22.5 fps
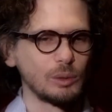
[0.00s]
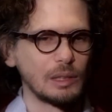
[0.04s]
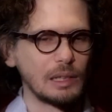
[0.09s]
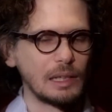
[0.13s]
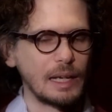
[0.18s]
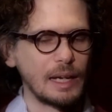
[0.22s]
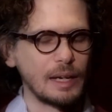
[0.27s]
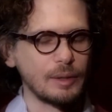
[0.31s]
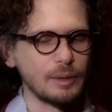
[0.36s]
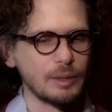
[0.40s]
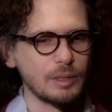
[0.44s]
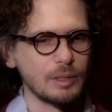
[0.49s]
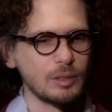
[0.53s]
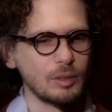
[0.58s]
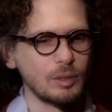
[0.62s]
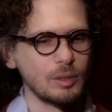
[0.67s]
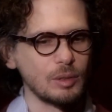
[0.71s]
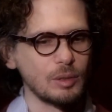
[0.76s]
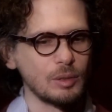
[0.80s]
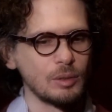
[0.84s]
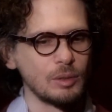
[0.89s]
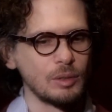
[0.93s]
would allow us
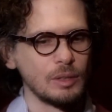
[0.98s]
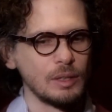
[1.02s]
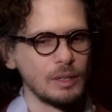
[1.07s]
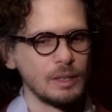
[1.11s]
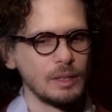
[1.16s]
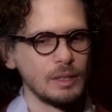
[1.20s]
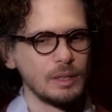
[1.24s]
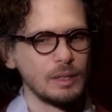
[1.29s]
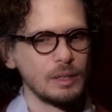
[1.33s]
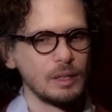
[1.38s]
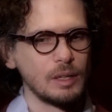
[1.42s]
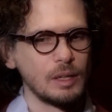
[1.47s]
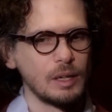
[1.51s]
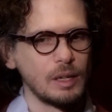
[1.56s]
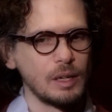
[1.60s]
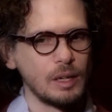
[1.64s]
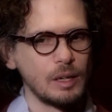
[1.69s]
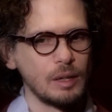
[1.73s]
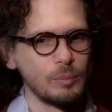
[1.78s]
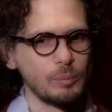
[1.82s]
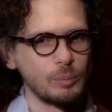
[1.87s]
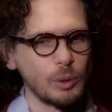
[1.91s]
to
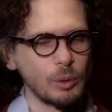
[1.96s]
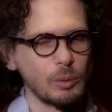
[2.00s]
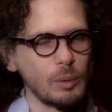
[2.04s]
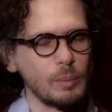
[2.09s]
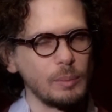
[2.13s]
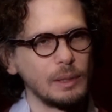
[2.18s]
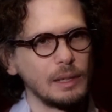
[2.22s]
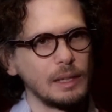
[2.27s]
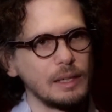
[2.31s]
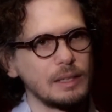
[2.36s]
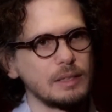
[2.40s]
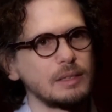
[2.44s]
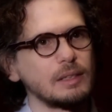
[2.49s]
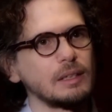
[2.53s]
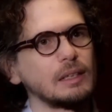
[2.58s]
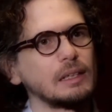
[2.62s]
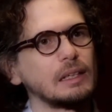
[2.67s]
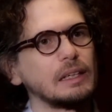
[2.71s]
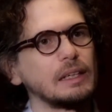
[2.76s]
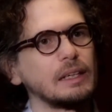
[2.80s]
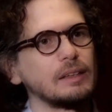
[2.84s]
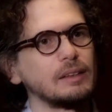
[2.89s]
uh,
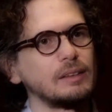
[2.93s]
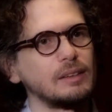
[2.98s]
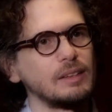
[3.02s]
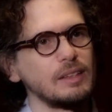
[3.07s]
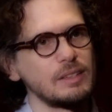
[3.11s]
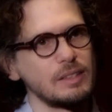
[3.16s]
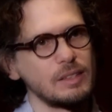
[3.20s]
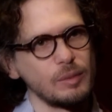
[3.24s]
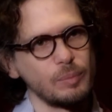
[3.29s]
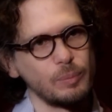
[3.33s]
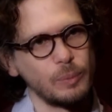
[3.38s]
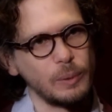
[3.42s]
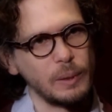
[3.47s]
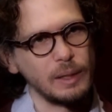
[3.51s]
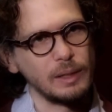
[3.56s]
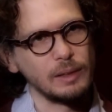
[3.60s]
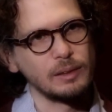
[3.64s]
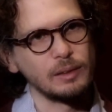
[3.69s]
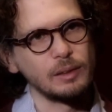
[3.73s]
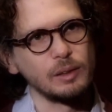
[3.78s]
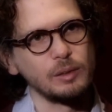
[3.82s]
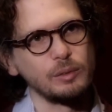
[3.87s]
probabilistically
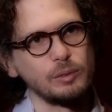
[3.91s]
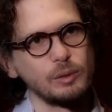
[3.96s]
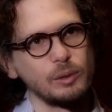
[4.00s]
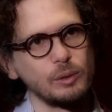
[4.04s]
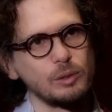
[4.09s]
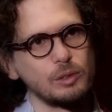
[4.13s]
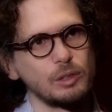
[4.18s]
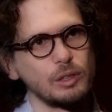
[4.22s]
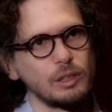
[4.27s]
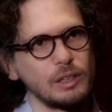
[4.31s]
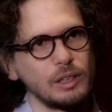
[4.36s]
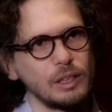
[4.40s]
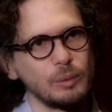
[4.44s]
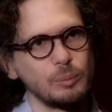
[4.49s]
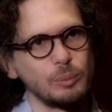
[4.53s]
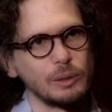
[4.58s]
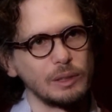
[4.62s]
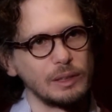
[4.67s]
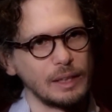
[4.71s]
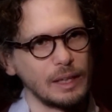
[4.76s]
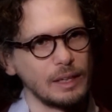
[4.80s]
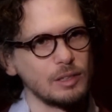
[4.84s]
anticipate the evolutionary
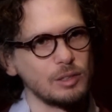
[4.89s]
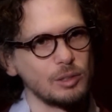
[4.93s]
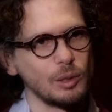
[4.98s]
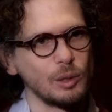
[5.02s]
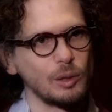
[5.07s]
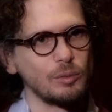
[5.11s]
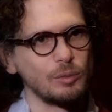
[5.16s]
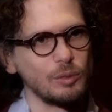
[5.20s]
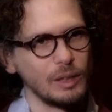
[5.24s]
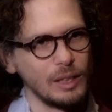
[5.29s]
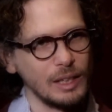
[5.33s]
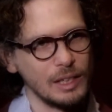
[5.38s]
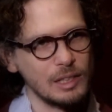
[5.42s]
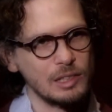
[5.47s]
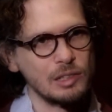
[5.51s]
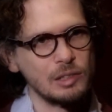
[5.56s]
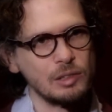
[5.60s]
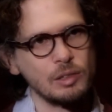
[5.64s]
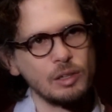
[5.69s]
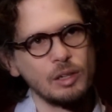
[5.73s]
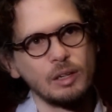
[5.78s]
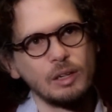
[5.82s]
potential of
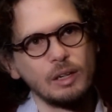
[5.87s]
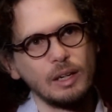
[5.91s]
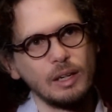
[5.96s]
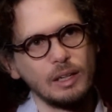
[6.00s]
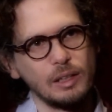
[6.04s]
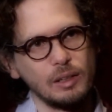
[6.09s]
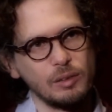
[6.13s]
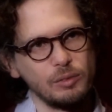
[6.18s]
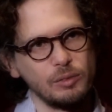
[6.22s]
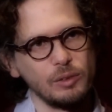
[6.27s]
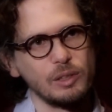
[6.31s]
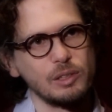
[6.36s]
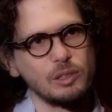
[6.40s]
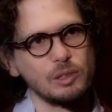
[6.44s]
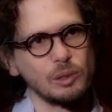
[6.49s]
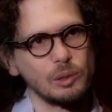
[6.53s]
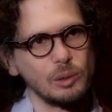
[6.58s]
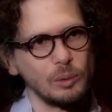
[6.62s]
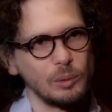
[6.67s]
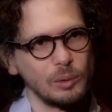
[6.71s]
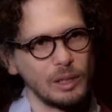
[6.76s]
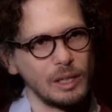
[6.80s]
each
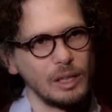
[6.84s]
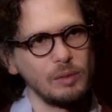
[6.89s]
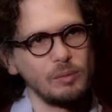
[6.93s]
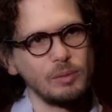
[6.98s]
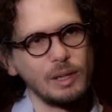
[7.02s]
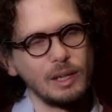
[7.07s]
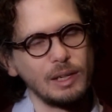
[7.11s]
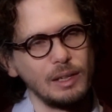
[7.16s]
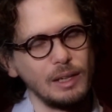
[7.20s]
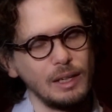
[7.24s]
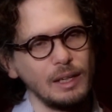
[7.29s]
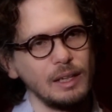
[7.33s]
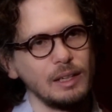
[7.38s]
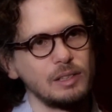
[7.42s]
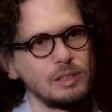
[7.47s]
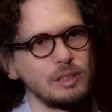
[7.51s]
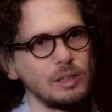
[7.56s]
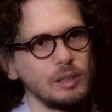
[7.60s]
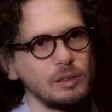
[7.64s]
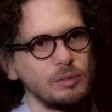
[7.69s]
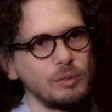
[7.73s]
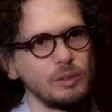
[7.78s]
individual leukemia in
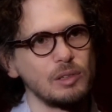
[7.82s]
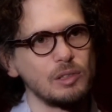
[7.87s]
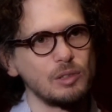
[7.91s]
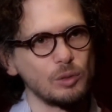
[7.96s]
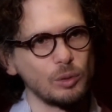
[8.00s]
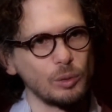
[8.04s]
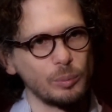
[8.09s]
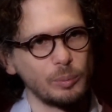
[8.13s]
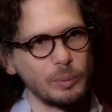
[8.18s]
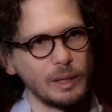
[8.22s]
each individual